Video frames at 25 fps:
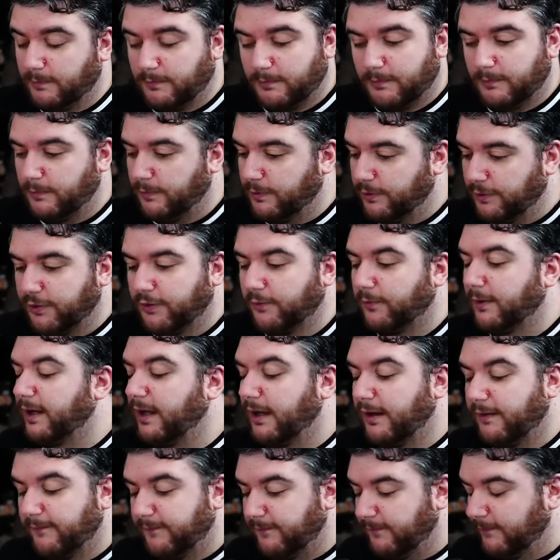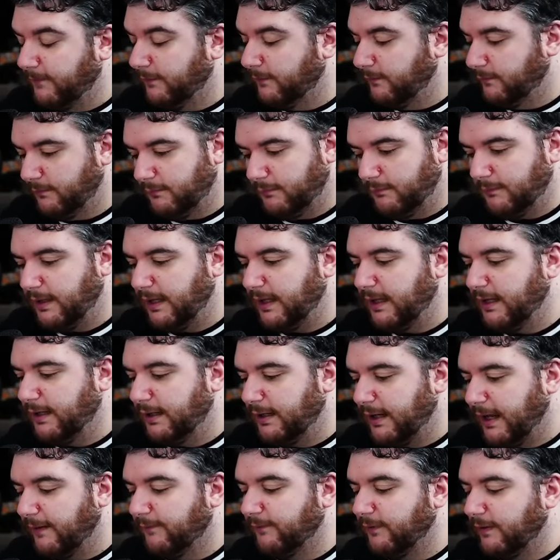3 of
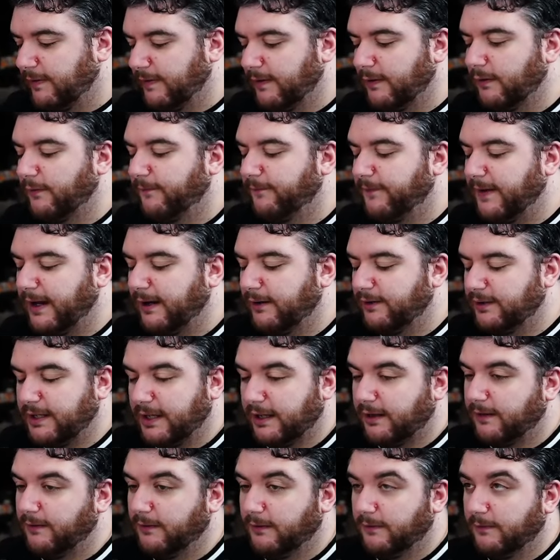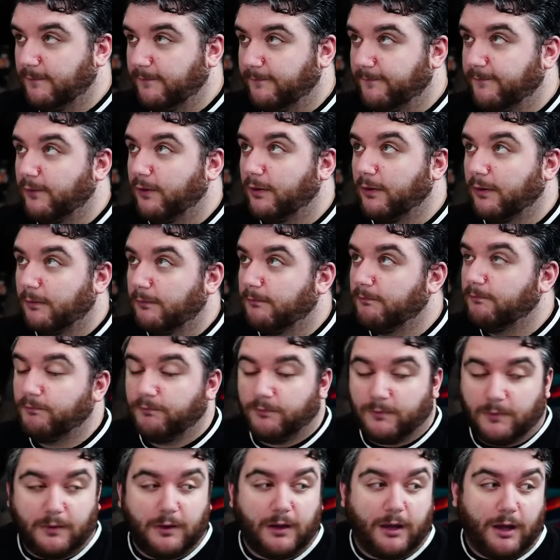in every single Fire deck for
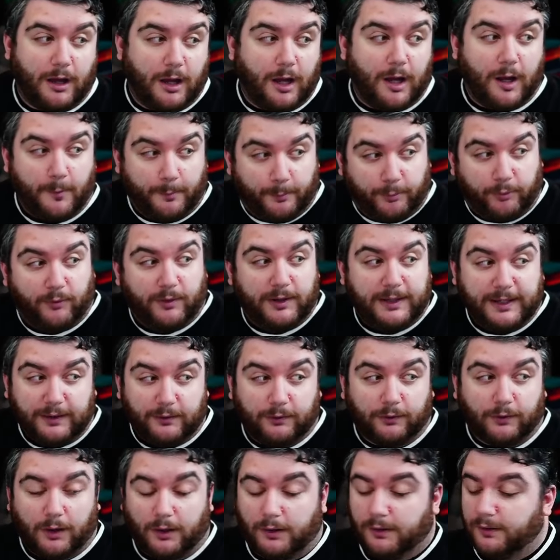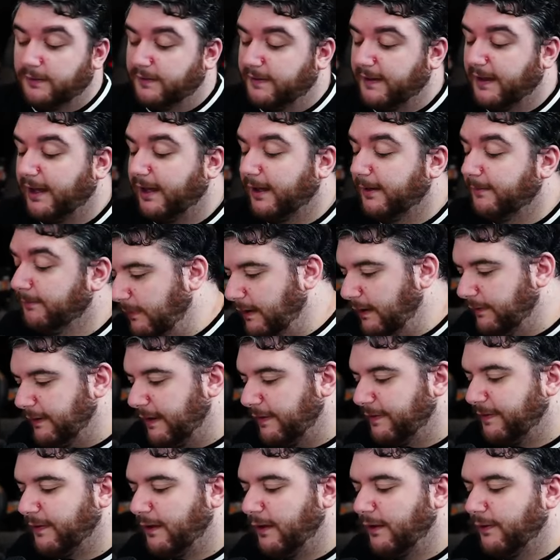a pretty long time.
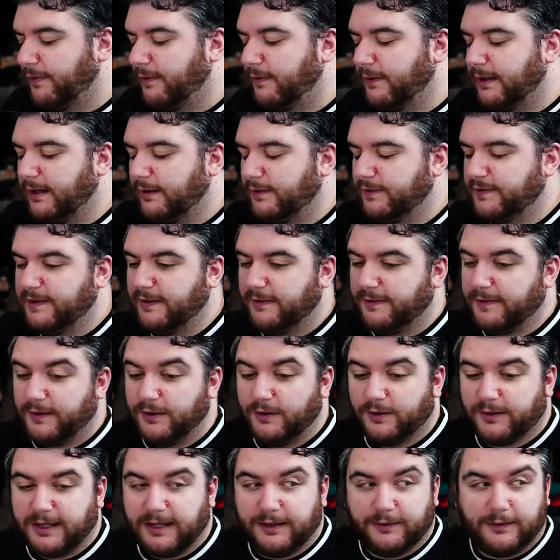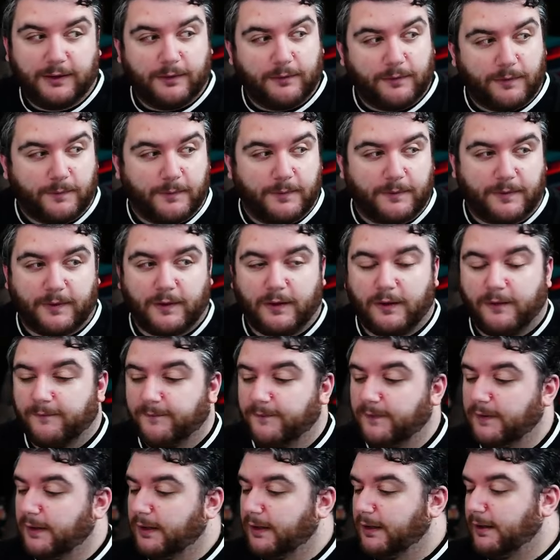This also guarantees that your Kinleos
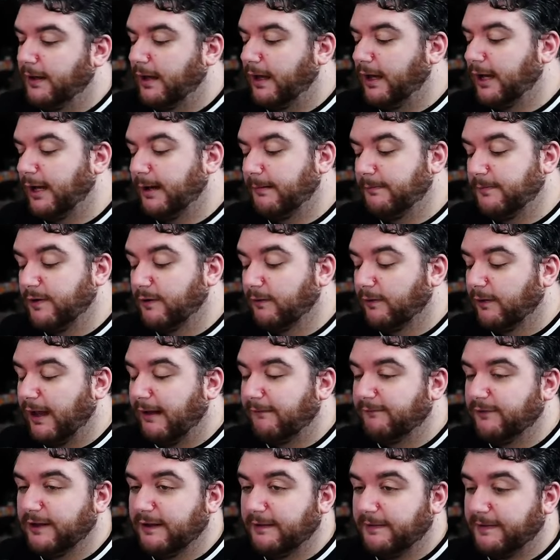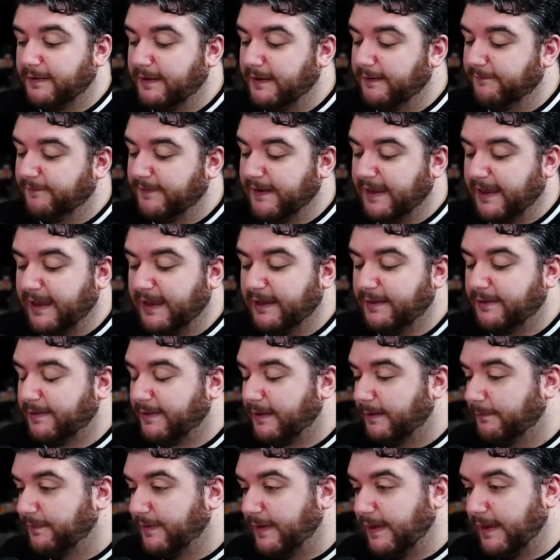resolve. Your Lavalus, if they hit
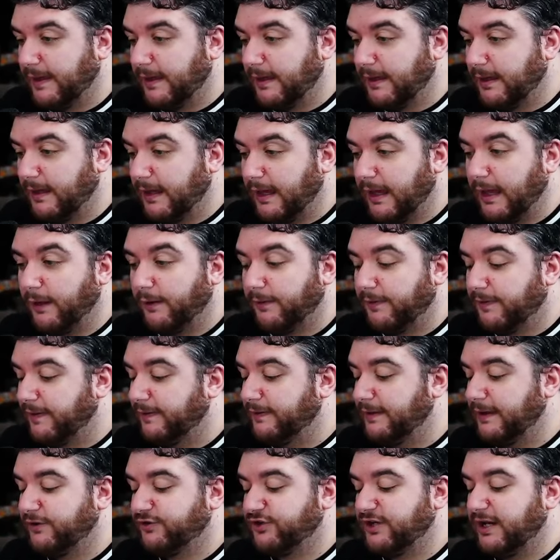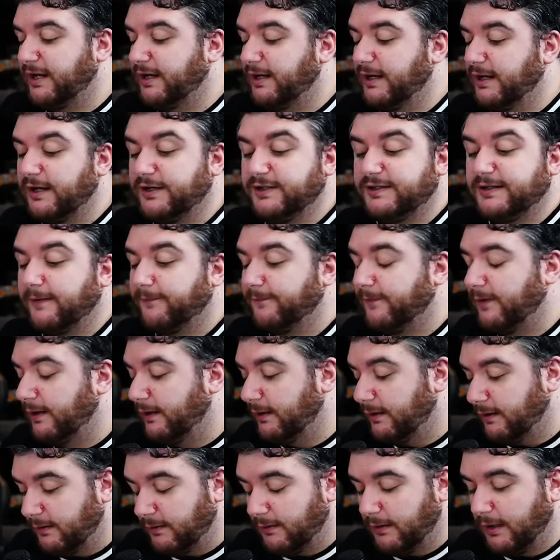something else and they chain a
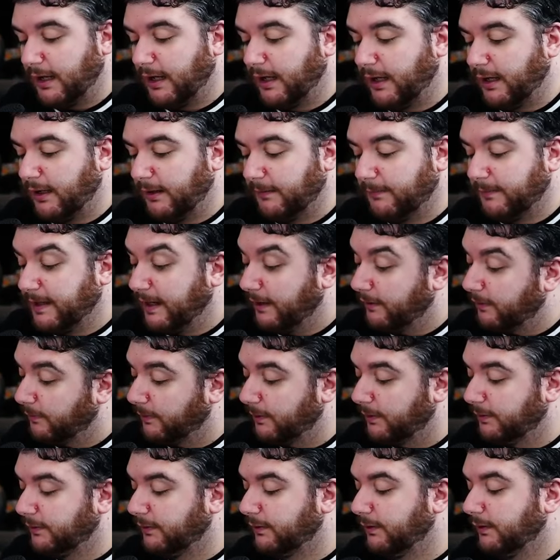different counter rune,